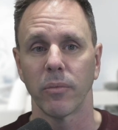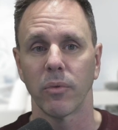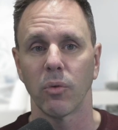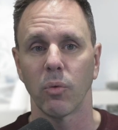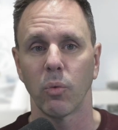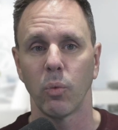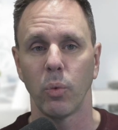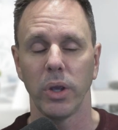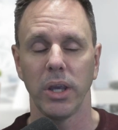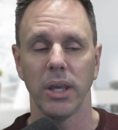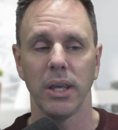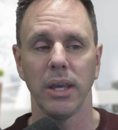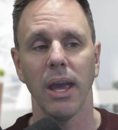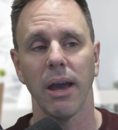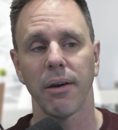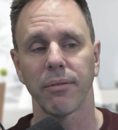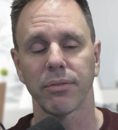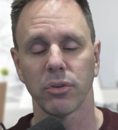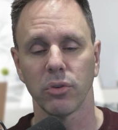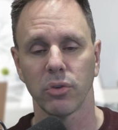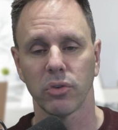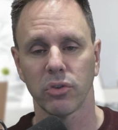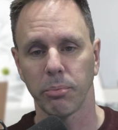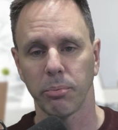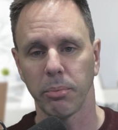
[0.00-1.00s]
we have
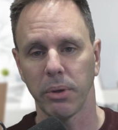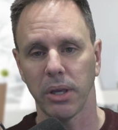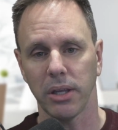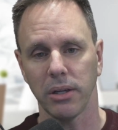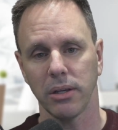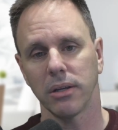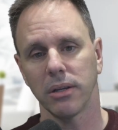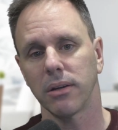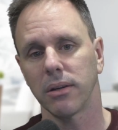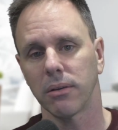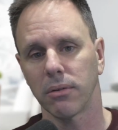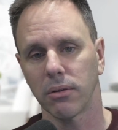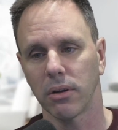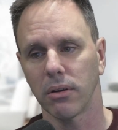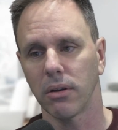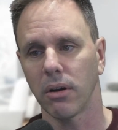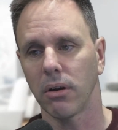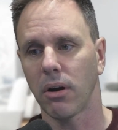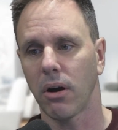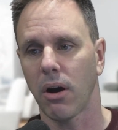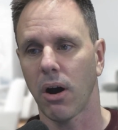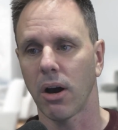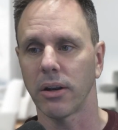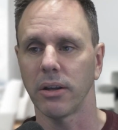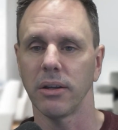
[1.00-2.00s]
to submit
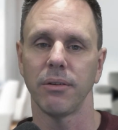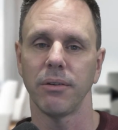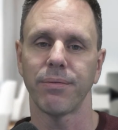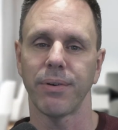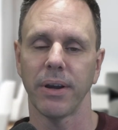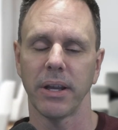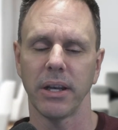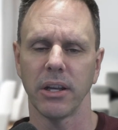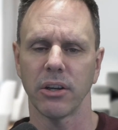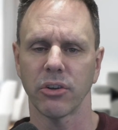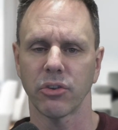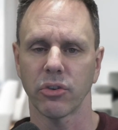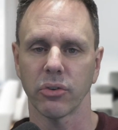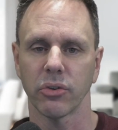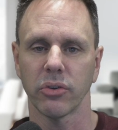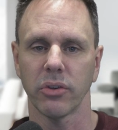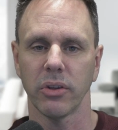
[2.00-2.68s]
audited financials